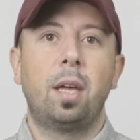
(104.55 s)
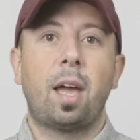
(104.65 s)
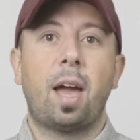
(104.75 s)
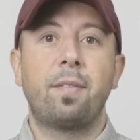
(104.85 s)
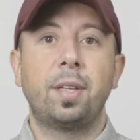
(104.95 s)

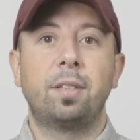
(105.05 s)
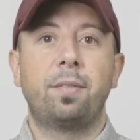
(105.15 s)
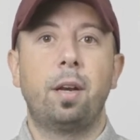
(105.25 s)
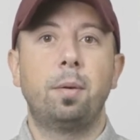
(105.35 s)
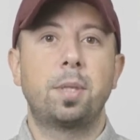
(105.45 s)
having
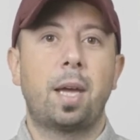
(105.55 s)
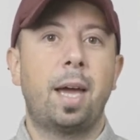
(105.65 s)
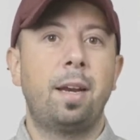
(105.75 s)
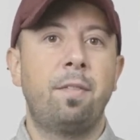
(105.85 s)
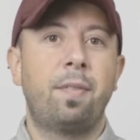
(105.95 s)
developed
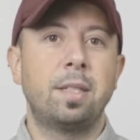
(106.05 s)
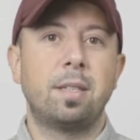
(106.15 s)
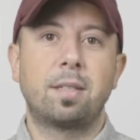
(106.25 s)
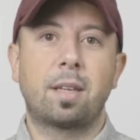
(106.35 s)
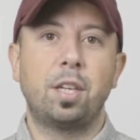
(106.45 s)
and
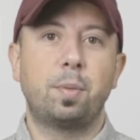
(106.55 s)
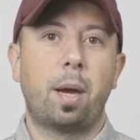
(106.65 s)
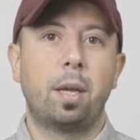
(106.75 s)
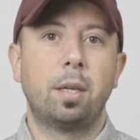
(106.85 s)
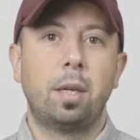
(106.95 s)
invented
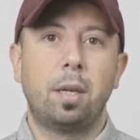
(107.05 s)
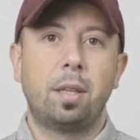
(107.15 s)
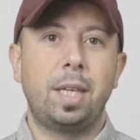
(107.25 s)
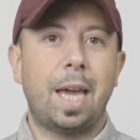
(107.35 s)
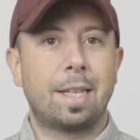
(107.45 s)
Sketchpad,
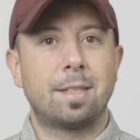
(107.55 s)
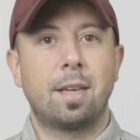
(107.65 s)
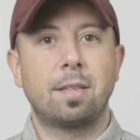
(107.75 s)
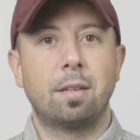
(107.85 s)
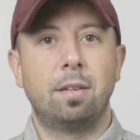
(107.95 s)
the ancestor